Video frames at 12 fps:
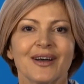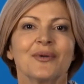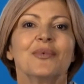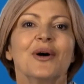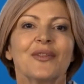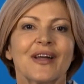
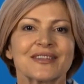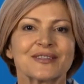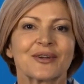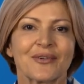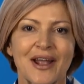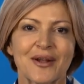Well, that's a
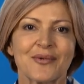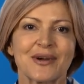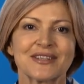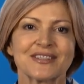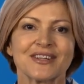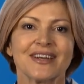great
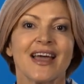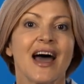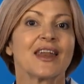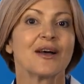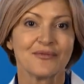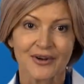question,
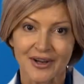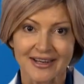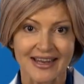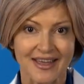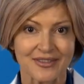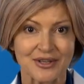and I'm very
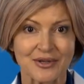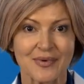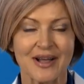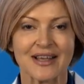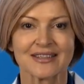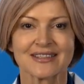glad that you
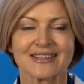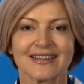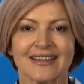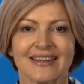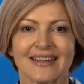asked.